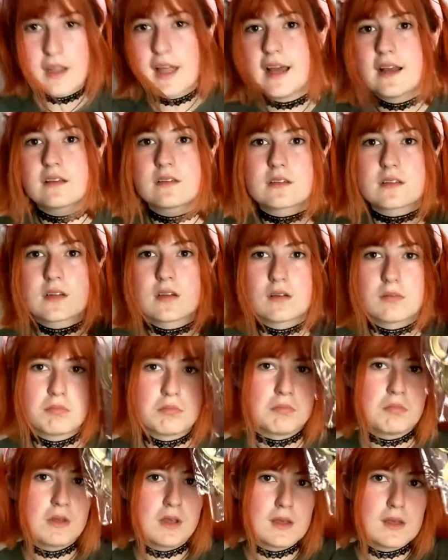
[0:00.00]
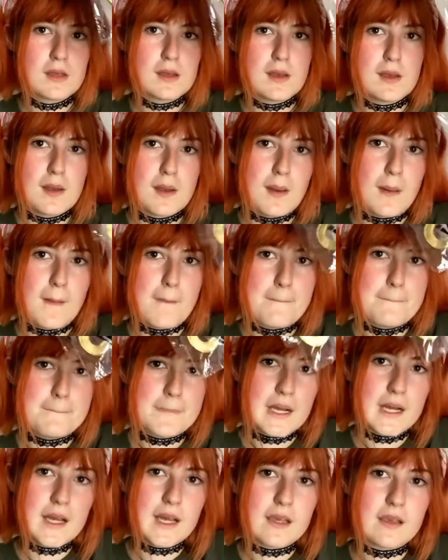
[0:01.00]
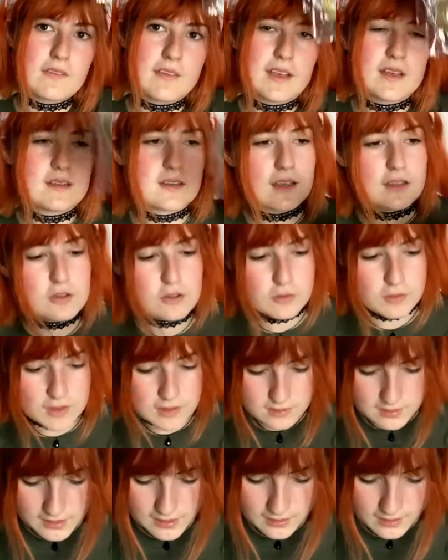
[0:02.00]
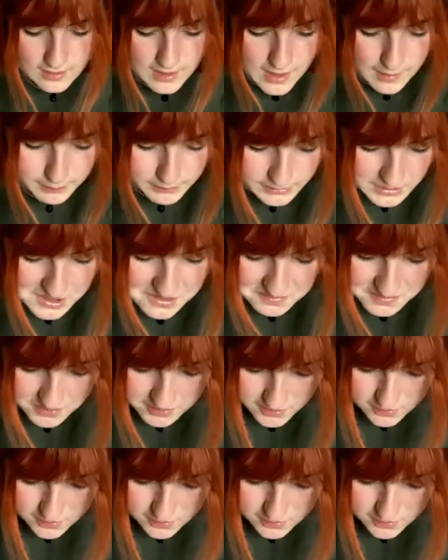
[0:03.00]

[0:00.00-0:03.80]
last bag of accessories here. I believe this